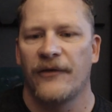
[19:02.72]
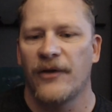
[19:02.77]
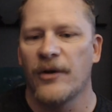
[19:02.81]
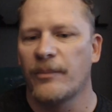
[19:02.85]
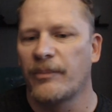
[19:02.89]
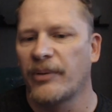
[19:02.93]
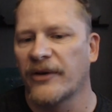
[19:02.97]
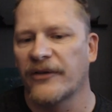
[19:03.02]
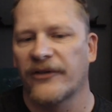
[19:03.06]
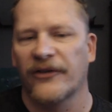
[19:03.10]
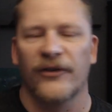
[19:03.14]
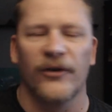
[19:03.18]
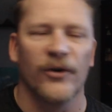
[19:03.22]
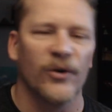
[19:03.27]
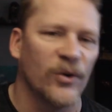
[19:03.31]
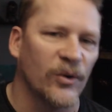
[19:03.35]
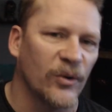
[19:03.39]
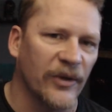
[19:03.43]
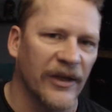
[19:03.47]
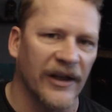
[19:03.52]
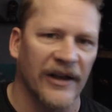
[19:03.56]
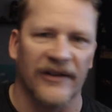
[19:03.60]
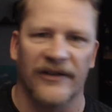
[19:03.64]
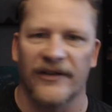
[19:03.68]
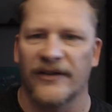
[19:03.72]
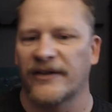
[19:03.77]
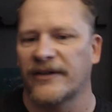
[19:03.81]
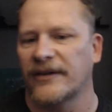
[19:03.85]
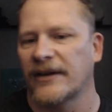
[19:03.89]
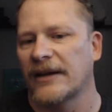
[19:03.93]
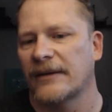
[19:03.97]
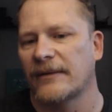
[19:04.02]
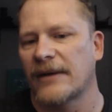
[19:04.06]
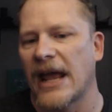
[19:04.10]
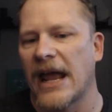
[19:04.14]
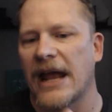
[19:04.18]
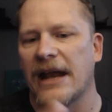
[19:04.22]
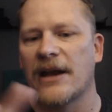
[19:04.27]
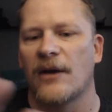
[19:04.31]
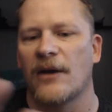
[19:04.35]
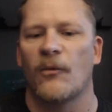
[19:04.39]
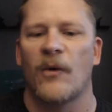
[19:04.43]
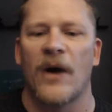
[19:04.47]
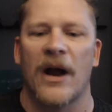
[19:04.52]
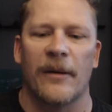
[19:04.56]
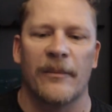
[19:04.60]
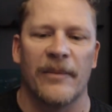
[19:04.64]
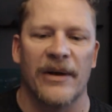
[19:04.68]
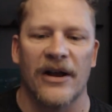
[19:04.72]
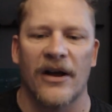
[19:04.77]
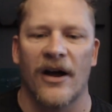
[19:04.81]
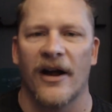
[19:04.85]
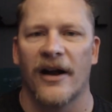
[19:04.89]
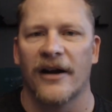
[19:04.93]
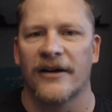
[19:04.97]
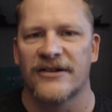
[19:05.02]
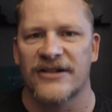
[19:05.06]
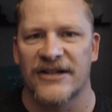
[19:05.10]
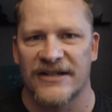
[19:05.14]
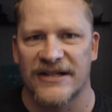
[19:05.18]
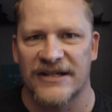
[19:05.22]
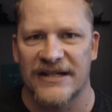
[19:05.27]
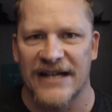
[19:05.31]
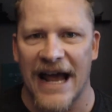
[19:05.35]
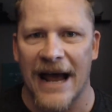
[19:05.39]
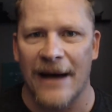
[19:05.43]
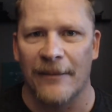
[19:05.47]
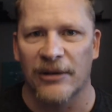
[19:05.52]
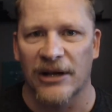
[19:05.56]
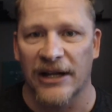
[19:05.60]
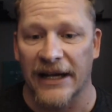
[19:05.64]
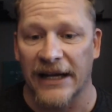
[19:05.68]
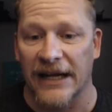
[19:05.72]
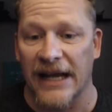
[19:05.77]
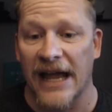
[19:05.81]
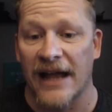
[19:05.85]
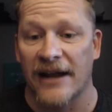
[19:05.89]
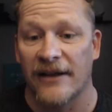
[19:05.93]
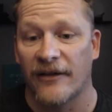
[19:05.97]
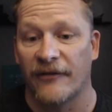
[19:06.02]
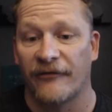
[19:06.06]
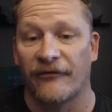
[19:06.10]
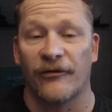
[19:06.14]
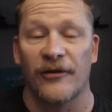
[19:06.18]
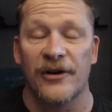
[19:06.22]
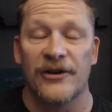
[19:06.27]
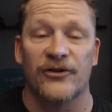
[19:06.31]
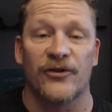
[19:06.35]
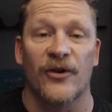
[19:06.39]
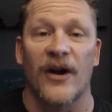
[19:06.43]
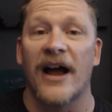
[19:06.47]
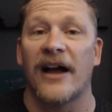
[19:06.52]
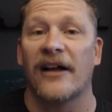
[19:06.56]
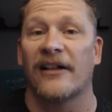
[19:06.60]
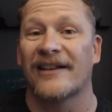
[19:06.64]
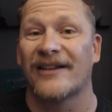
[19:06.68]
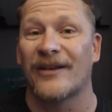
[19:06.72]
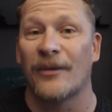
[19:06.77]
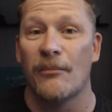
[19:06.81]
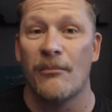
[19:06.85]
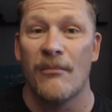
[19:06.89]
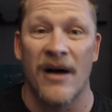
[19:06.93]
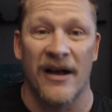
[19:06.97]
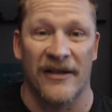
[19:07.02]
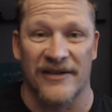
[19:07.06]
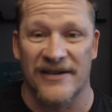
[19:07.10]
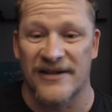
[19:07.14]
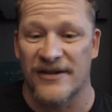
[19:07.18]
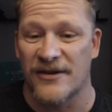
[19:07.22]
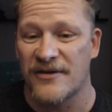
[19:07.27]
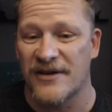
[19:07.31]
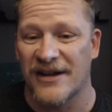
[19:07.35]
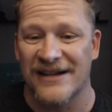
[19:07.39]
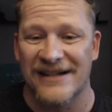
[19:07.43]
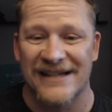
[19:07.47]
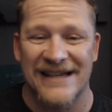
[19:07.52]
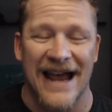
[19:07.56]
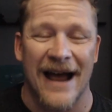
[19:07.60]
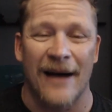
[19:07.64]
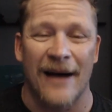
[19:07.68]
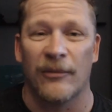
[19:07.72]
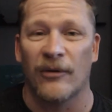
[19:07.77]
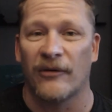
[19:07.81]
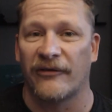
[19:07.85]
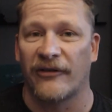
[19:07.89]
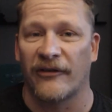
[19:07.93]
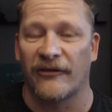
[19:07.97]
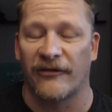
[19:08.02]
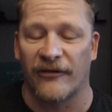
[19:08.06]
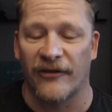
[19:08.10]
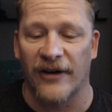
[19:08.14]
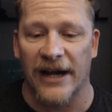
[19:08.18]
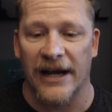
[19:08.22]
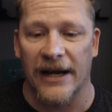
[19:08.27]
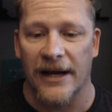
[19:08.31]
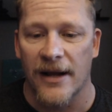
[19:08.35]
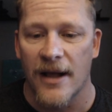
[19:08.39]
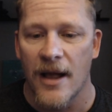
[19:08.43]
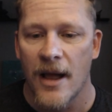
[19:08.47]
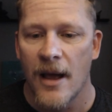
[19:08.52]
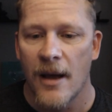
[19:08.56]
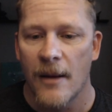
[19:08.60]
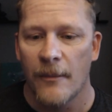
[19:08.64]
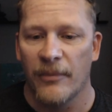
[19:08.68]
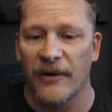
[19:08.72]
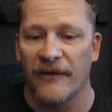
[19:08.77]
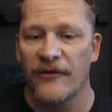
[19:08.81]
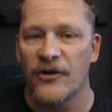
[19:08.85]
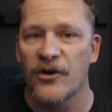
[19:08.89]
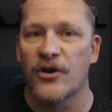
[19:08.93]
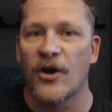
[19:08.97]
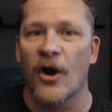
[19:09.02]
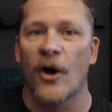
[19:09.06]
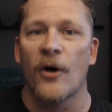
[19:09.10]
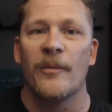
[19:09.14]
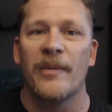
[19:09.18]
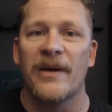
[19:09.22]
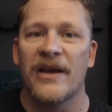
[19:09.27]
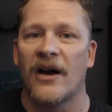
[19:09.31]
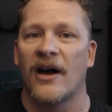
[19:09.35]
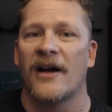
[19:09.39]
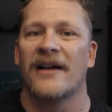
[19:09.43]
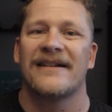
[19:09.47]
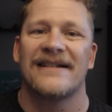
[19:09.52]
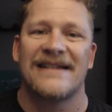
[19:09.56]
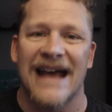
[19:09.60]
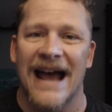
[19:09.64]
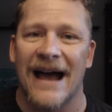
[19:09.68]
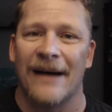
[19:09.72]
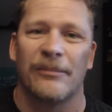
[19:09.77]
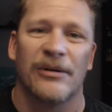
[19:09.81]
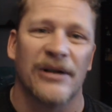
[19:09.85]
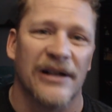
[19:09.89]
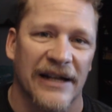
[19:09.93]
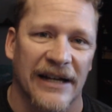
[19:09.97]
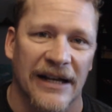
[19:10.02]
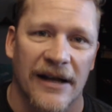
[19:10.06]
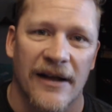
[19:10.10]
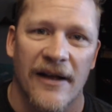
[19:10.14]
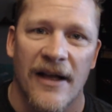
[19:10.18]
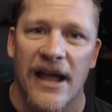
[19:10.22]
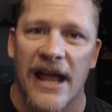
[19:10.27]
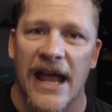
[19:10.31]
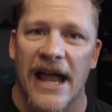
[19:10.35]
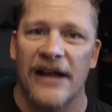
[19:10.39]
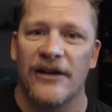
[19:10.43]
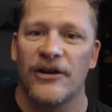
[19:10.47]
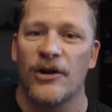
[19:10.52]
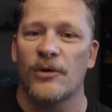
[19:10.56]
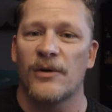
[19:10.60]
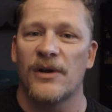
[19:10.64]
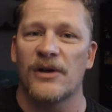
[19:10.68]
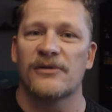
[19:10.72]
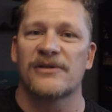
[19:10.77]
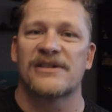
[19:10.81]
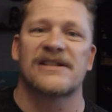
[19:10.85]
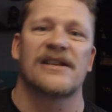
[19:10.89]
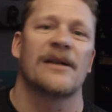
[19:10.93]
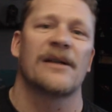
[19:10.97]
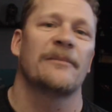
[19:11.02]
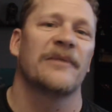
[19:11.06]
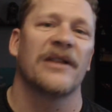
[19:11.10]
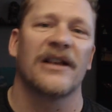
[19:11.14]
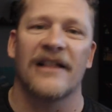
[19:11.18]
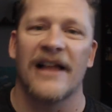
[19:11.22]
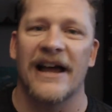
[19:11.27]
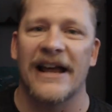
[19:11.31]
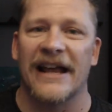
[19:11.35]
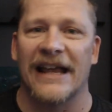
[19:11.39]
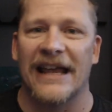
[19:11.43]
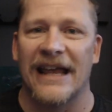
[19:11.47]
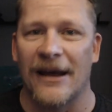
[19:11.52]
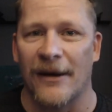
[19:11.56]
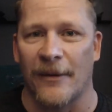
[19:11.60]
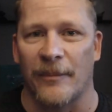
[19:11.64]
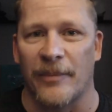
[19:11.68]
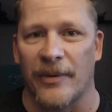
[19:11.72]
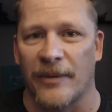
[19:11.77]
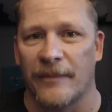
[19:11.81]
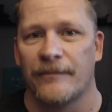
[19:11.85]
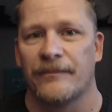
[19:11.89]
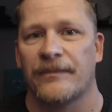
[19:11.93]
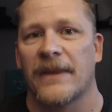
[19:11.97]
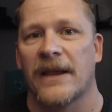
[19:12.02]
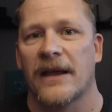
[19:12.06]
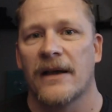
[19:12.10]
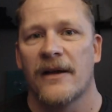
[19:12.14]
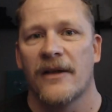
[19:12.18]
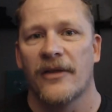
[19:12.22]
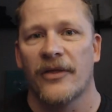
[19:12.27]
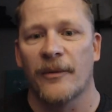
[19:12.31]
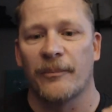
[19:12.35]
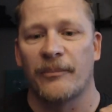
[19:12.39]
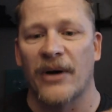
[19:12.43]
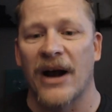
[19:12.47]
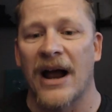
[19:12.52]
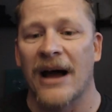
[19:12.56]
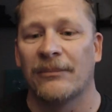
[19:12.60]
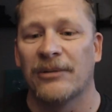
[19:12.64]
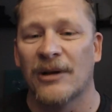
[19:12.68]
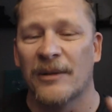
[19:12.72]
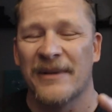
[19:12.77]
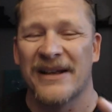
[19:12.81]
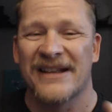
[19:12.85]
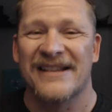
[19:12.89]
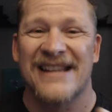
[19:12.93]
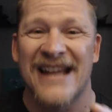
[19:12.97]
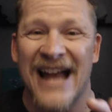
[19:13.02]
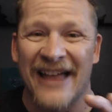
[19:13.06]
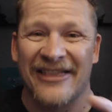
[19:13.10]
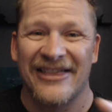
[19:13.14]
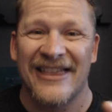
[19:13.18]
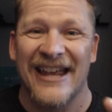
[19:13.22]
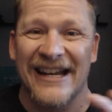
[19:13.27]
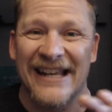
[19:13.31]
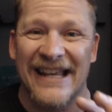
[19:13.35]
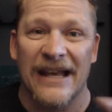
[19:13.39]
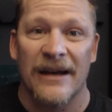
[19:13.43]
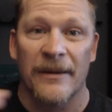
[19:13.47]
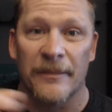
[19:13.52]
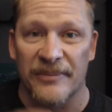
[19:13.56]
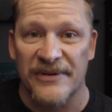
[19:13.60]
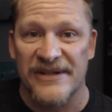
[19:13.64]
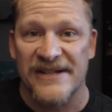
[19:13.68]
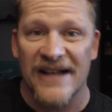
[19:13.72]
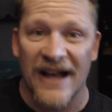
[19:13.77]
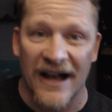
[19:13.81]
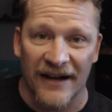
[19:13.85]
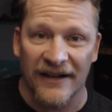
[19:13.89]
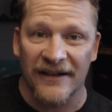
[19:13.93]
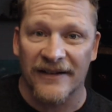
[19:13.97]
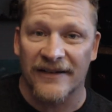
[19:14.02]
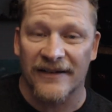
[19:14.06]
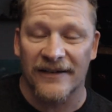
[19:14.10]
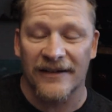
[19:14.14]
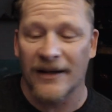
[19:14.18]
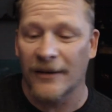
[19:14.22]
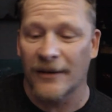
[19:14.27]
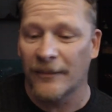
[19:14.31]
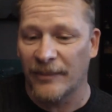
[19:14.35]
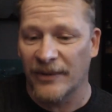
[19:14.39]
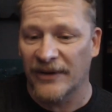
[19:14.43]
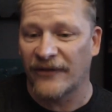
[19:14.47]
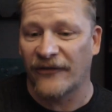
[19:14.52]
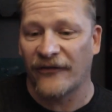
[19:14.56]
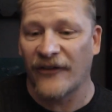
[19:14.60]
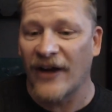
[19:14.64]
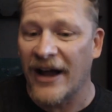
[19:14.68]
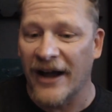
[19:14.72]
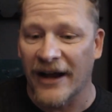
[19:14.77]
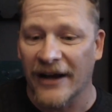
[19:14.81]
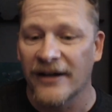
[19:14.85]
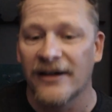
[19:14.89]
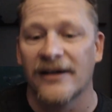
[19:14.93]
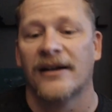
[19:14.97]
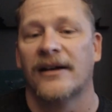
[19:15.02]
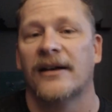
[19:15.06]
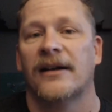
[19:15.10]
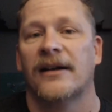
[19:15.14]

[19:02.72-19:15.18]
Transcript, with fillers: you pursue this anywhere beyond just dabbling. And the free trial is a month, so you can dabble for free. But if you go beyond dabbling and you use something like GIMP, the problem is not that GIMP sucks, GIMP is fine.